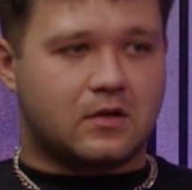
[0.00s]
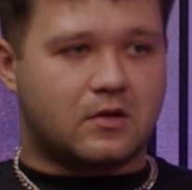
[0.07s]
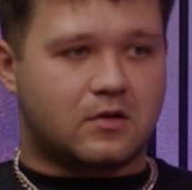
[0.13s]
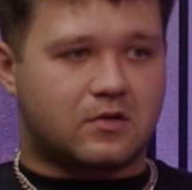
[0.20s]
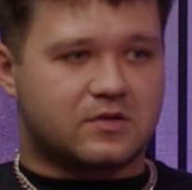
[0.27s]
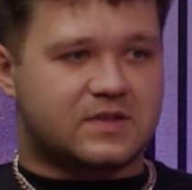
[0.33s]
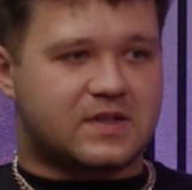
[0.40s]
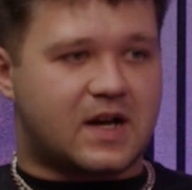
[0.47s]
a
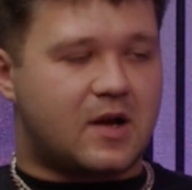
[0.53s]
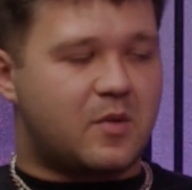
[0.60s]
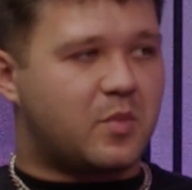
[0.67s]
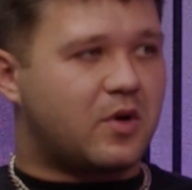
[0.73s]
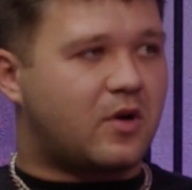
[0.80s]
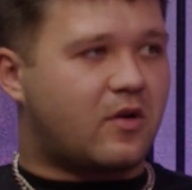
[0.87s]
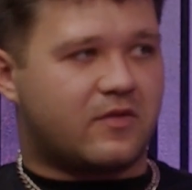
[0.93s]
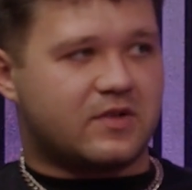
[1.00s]
good sign,
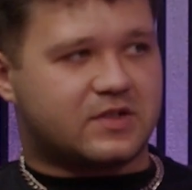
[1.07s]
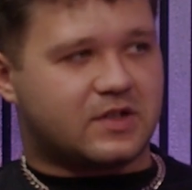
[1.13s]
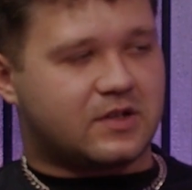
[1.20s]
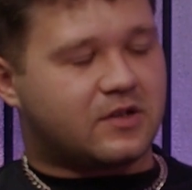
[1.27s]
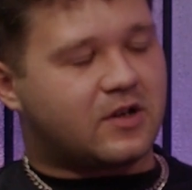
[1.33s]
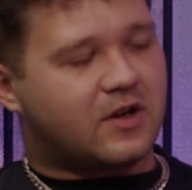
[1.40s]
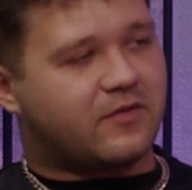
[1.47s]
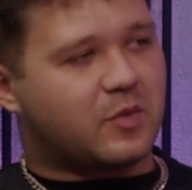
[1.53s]
but obviously
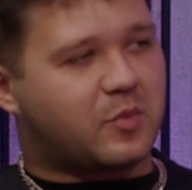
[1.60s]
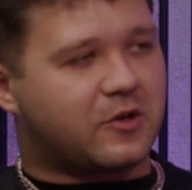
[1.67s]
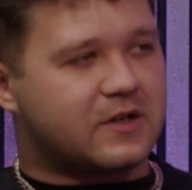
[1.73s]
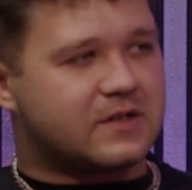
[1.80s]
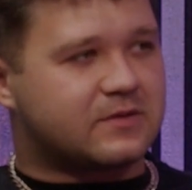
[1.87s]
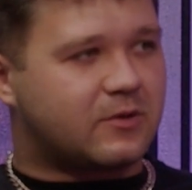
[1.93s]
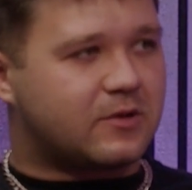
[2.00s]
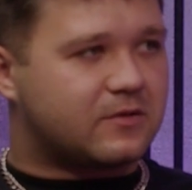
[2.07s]
they don't have the
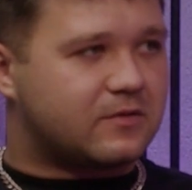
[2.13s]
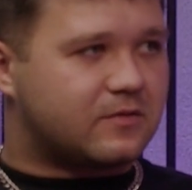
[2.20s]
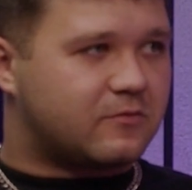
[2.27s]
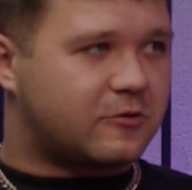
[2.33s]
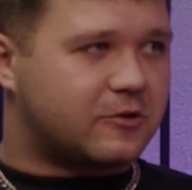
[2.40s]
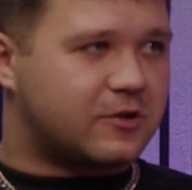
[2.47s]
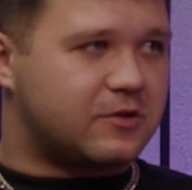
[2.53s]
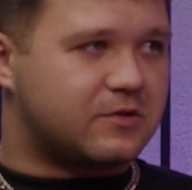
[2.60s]
players what
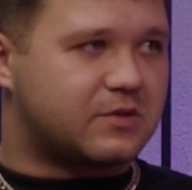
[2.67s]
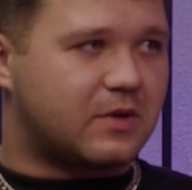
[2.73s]
they used to